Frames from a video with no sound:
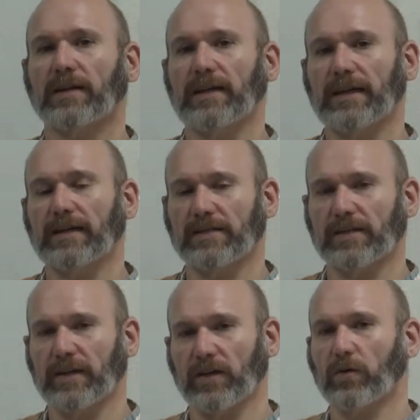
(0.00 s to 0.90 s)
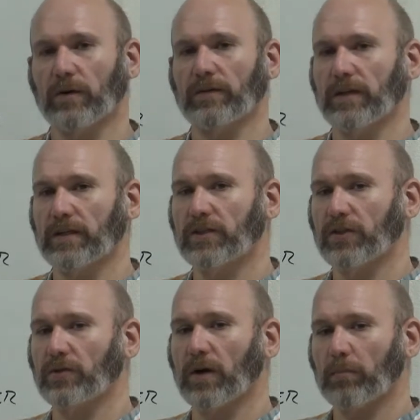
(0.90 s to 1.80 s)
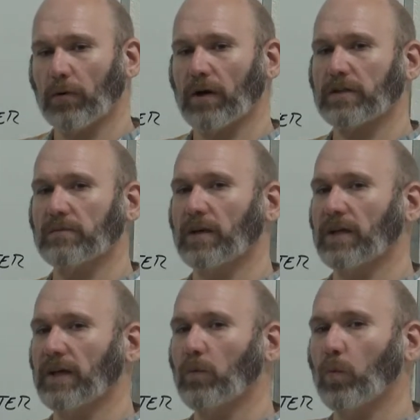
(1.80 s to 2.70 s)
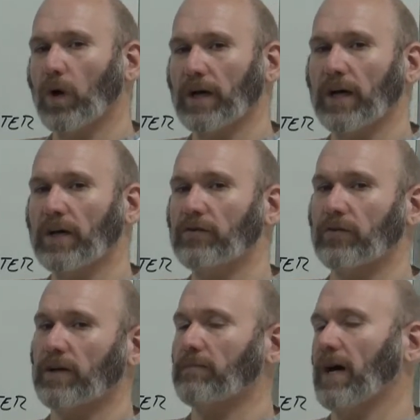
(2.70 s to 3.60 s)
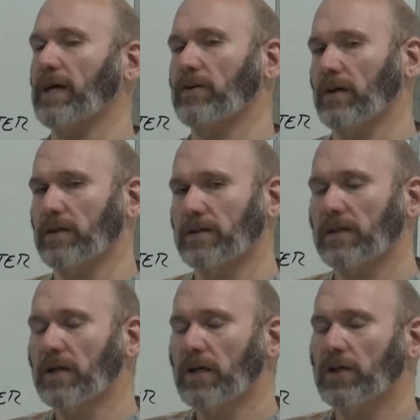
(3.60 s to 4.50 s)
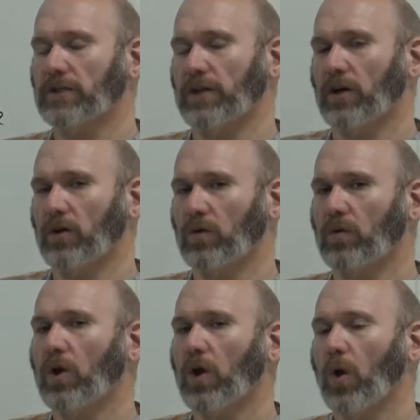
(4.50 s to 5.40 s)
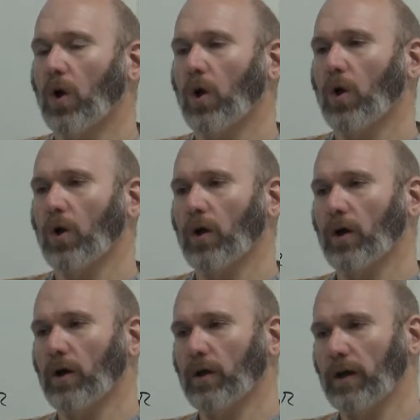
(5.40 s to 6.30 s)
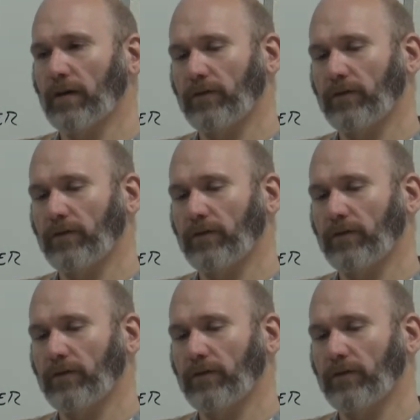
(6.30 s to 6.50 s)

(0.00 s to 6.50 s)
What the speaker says: is the equivalent to approximately 100 microns. So if